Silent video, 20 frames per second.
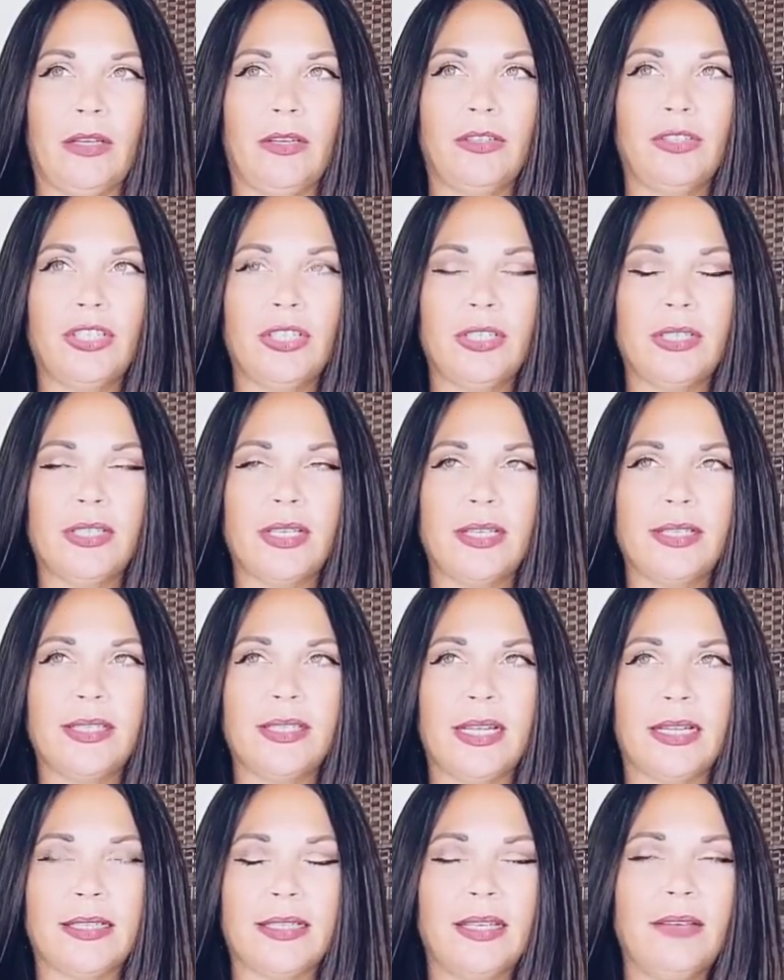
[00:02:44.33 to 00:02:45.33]
or just a
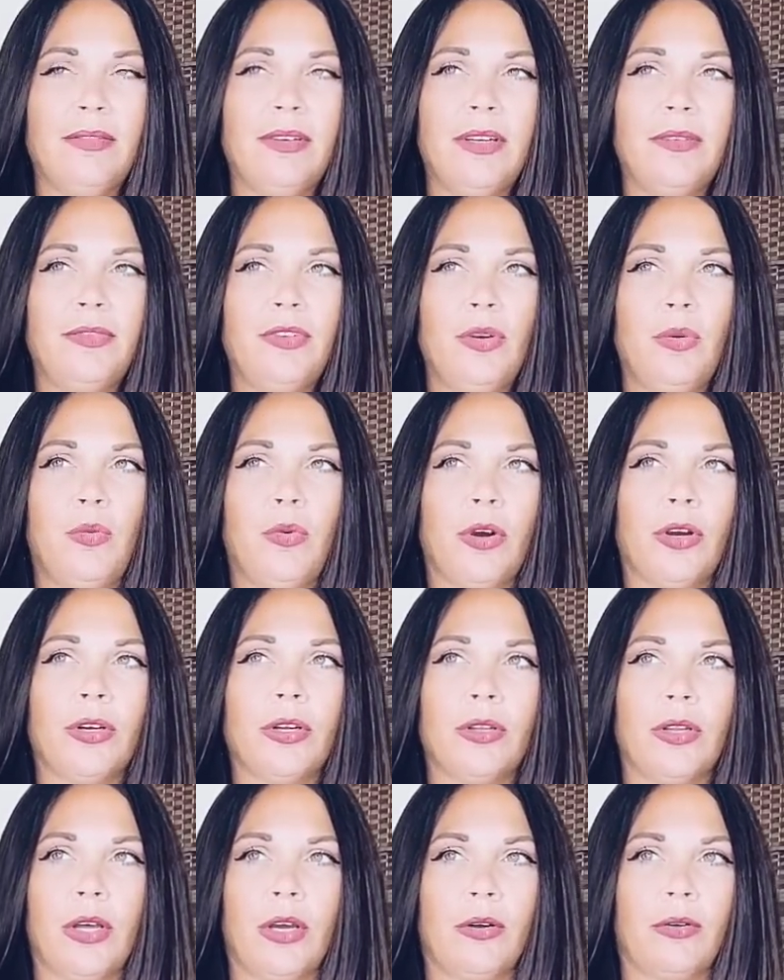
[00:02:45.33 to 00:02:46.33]
sense, even if you weren't
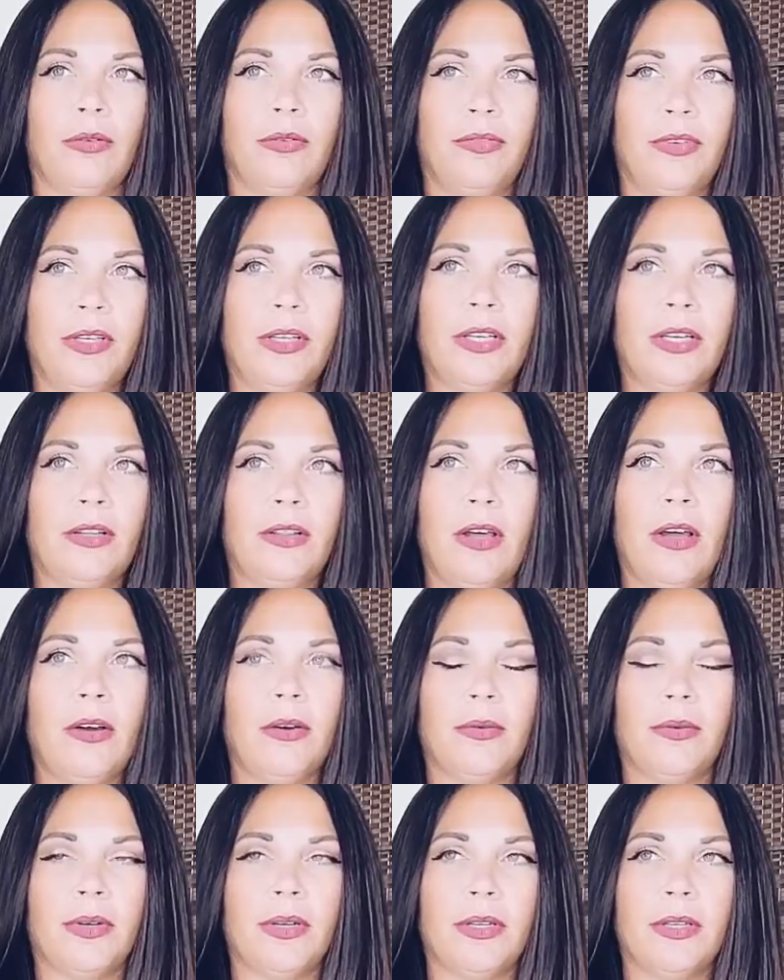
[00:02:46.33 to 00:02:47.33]
alone, feeling
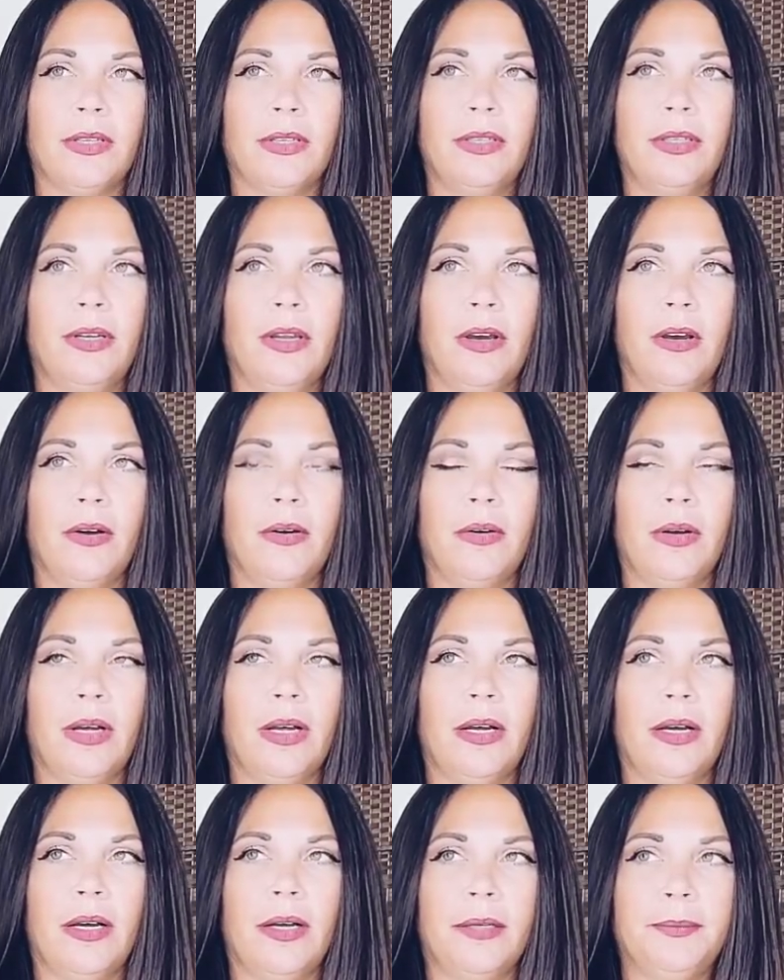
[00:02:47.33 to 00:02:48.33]
alone, you
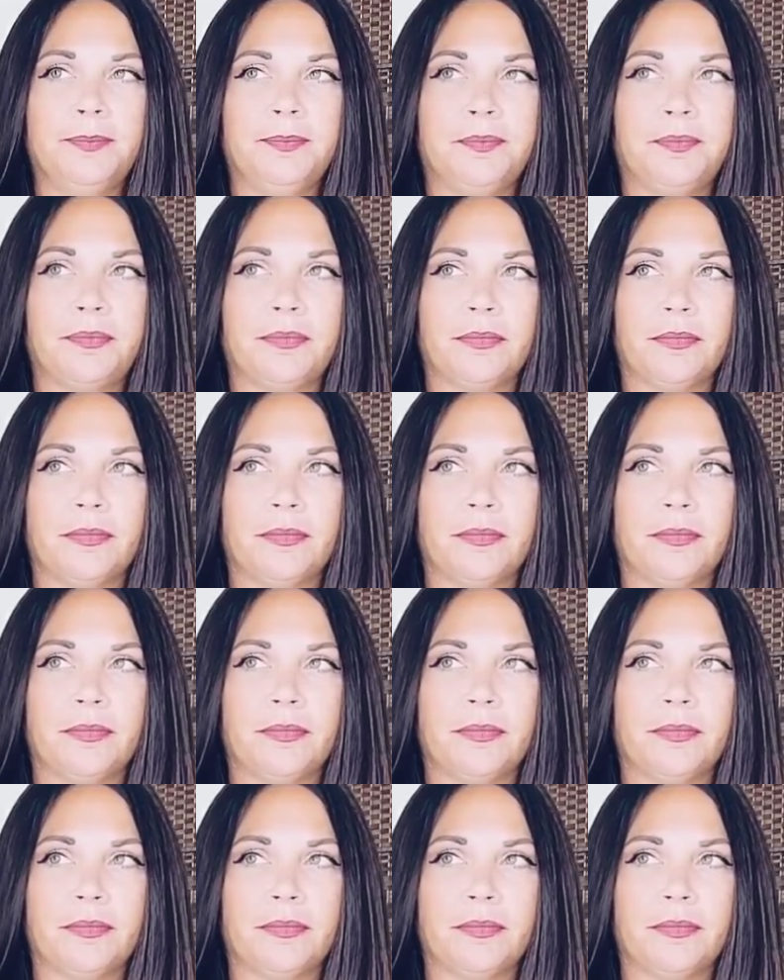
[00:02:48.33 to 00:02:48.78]
know.